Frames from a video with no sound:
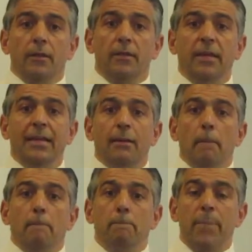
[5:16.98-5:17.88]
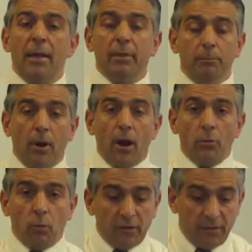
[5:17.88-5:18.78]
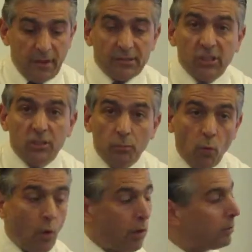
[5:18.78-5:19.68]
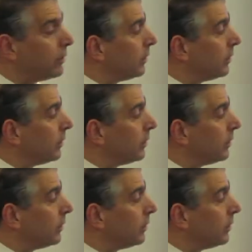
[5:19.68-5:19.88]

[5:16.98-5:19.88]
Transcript: The baby bird was this small.